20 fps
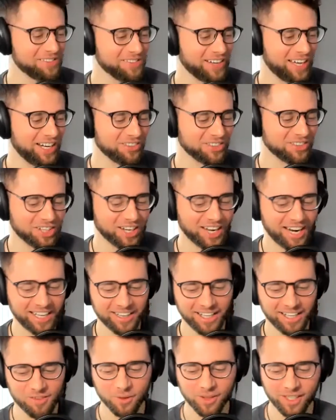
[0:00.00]
man, it was good. I
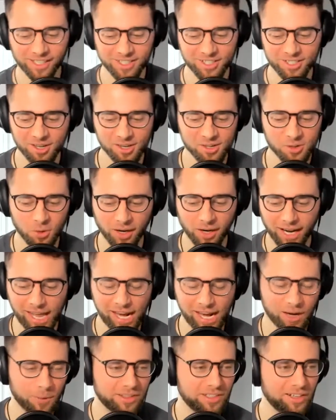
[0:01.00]
love when it just goes
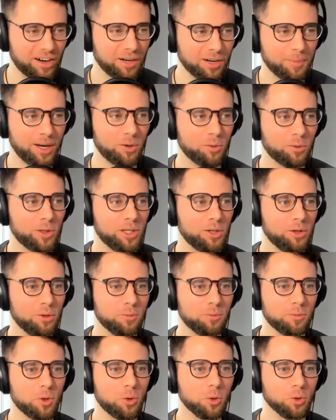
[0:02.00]
organic and we talk about
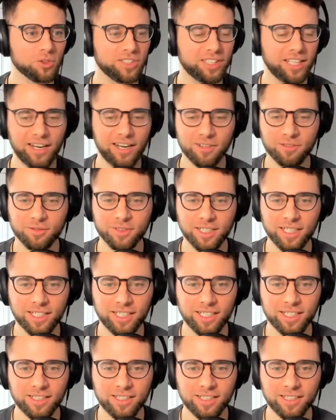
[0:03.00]
real cool stuff. And, and